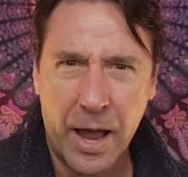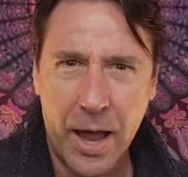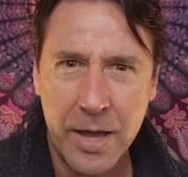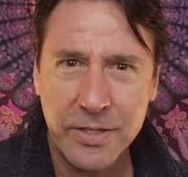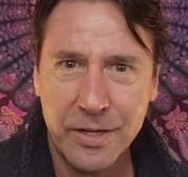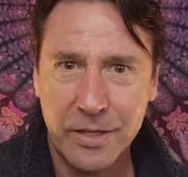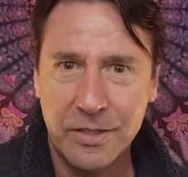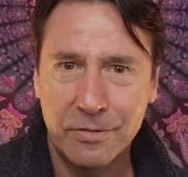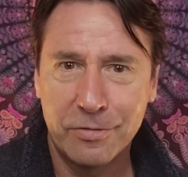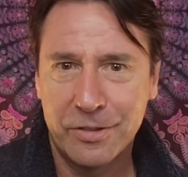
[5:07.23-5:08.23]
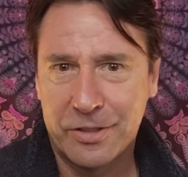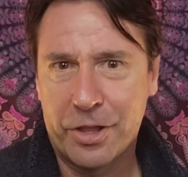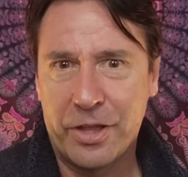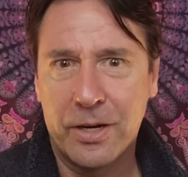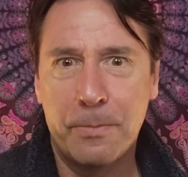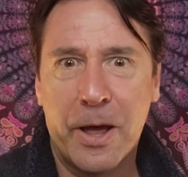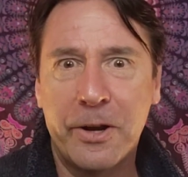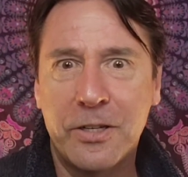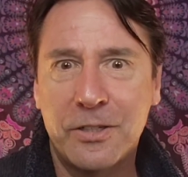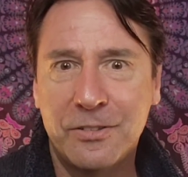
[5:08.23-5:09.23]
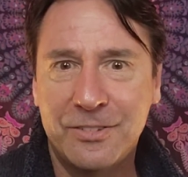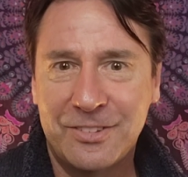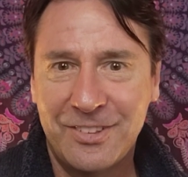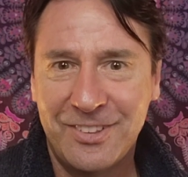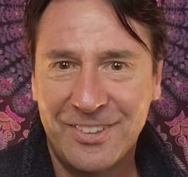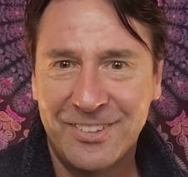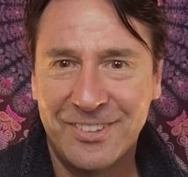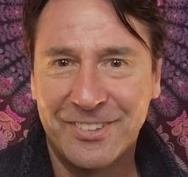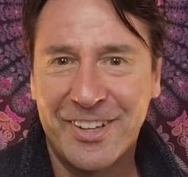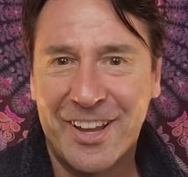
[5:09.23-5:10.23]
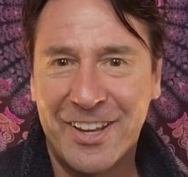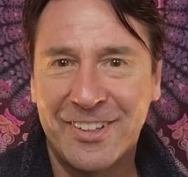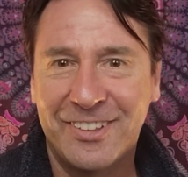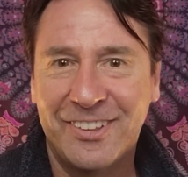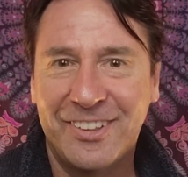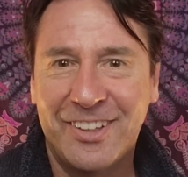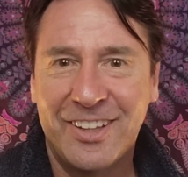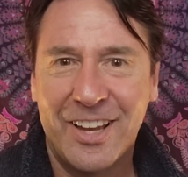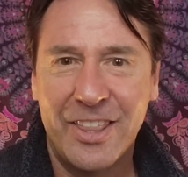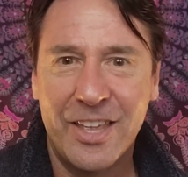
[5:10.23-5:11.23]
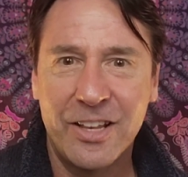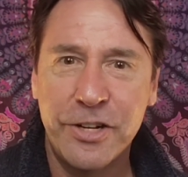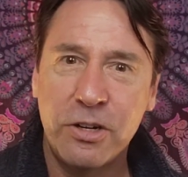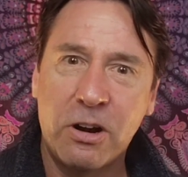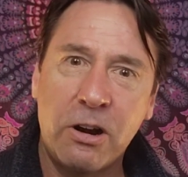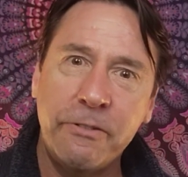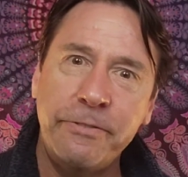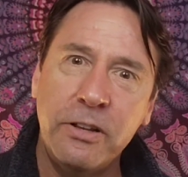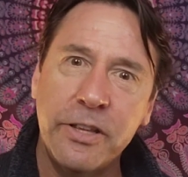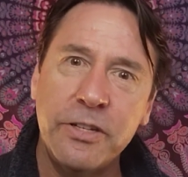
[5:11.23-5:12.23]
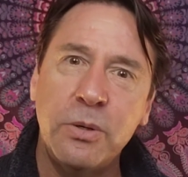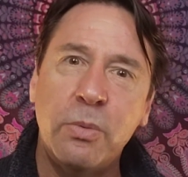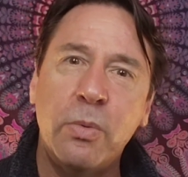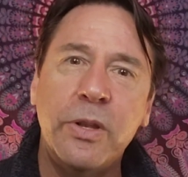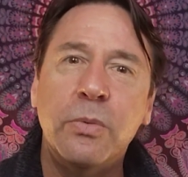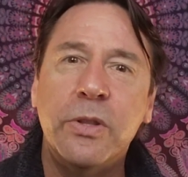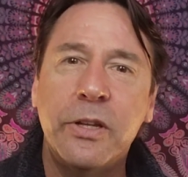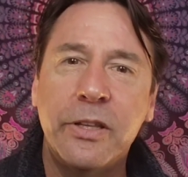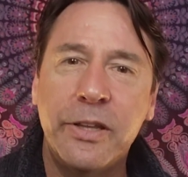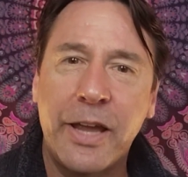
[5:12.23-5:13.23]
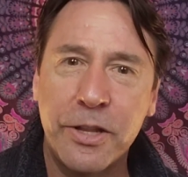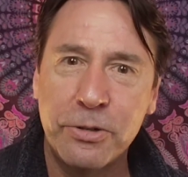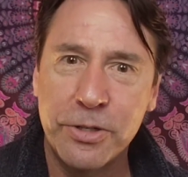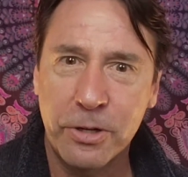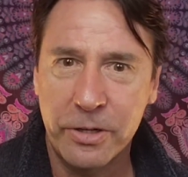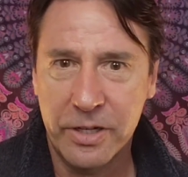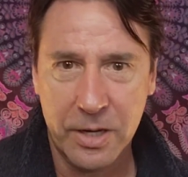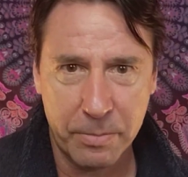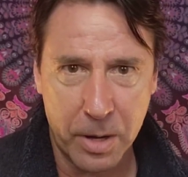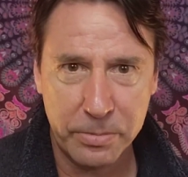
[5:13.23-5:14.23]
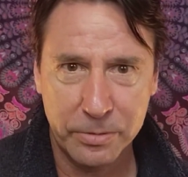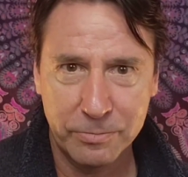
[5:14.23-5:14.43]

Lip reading: Ask it to think about it, okay? And then let your heart feel into it when the answers start to come up.